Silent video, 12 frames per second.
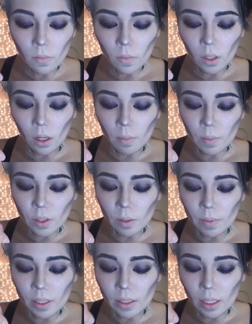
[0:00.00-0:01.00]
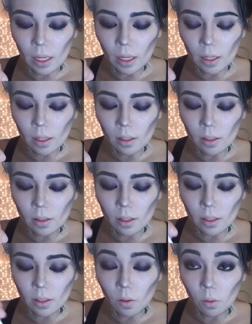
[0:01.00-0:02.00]
So I'm going to take
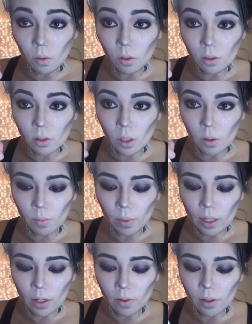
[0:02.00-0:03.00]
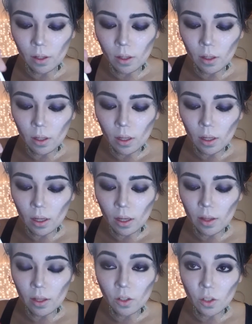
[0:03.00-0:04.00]
this cool tone brown and
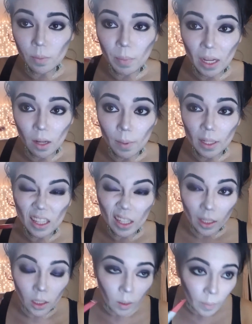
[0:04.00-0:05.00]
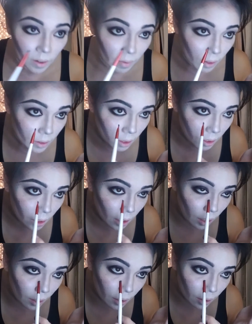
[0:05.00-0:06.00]
then just pick up a little bit of that darker
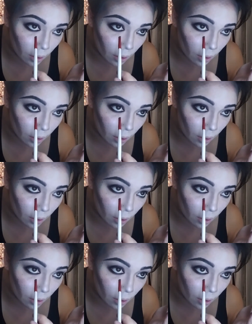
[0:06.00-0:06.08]
color.